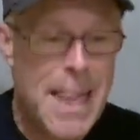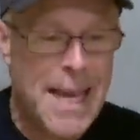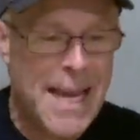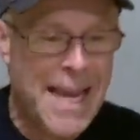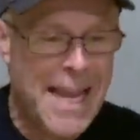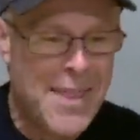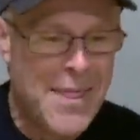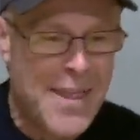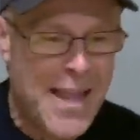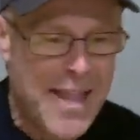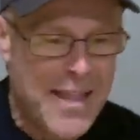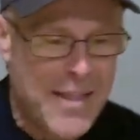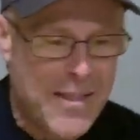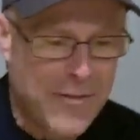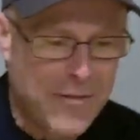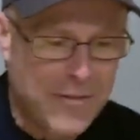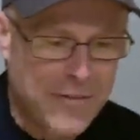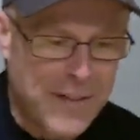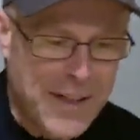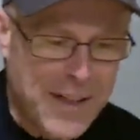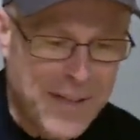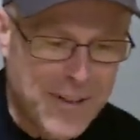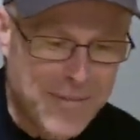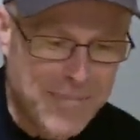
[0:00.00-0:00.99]
And then the
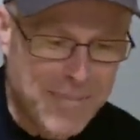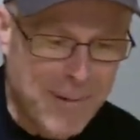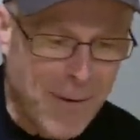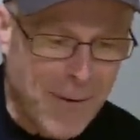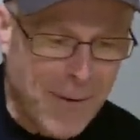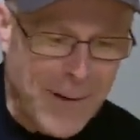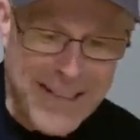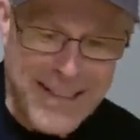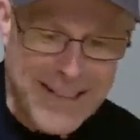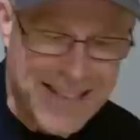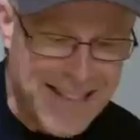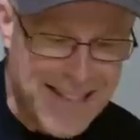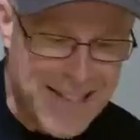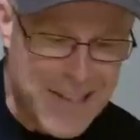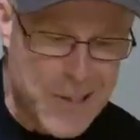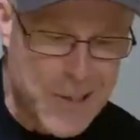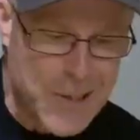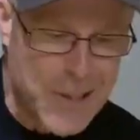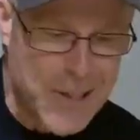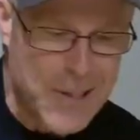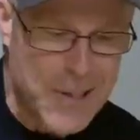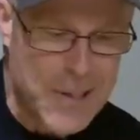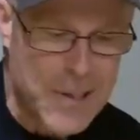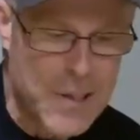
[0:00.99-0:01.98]
field point is
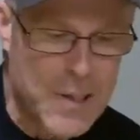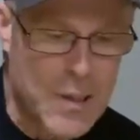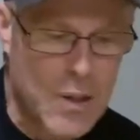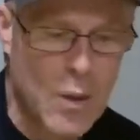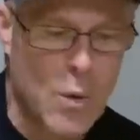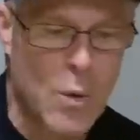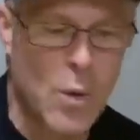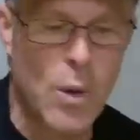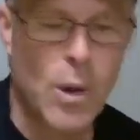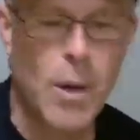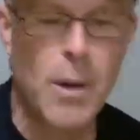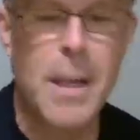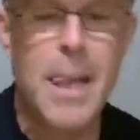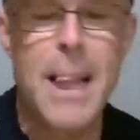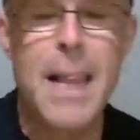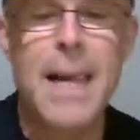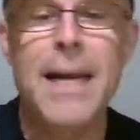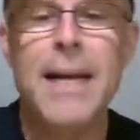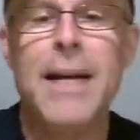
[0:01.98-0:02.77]
just as cool.